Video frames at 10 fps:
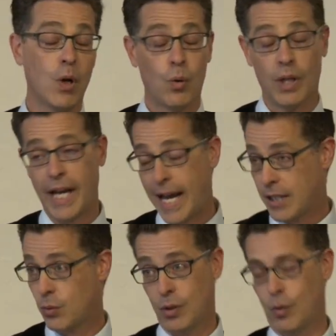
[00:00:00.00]
Well, I
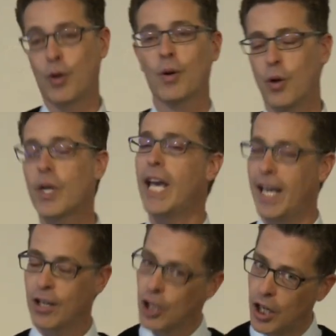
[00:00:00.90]
asked, well,
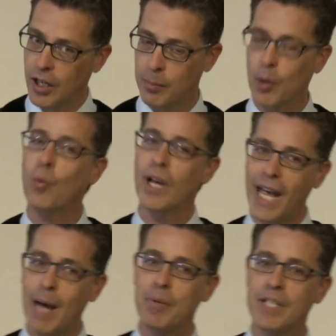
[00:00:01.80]
okay, good, but what
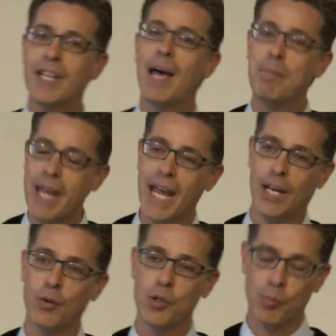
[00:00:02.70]
happened to that
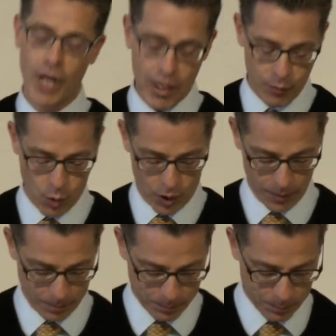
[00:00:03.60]
man who was prayed for?
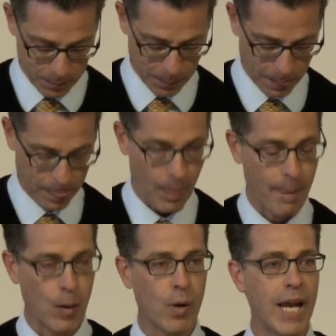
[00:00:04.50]

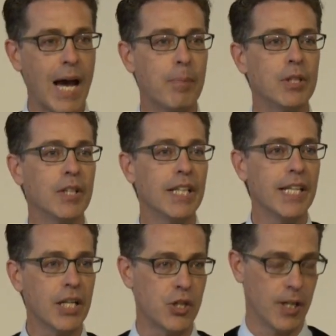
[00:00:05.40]
What happened to the
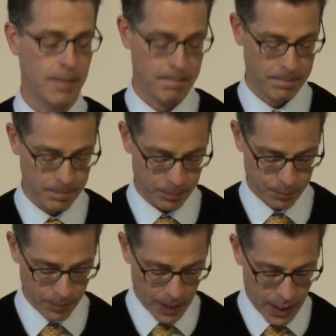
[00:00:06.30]
addiction?
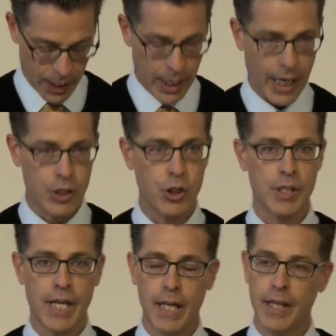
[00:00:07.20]
And she
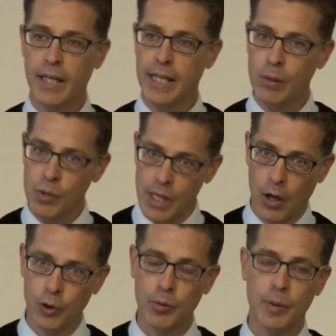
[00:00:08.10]
said that he was
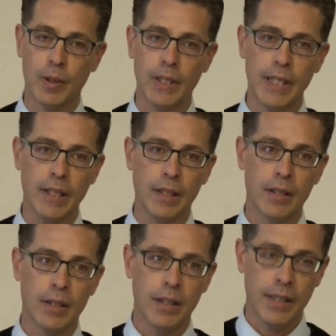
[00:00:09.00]
ultimately
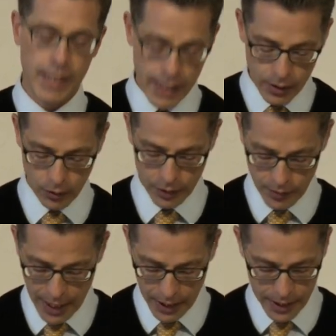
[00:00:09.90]
healed
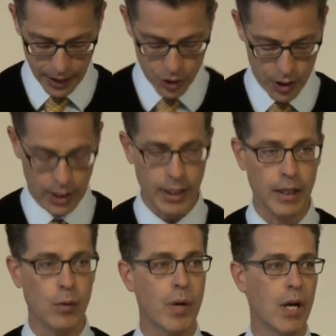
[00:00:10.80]
of that addiction
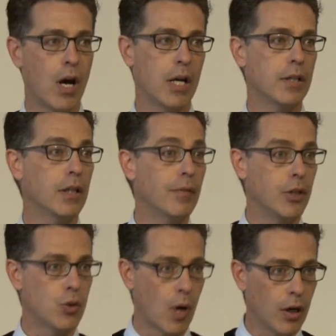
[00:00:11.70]
and he went on to live
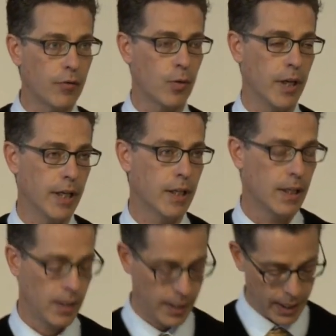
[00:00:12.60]
a drug free
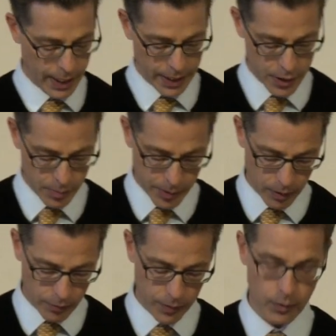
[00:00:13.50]
and
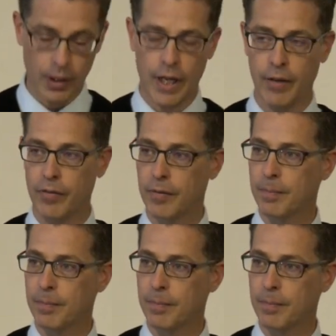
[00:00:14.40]
spirit filled life.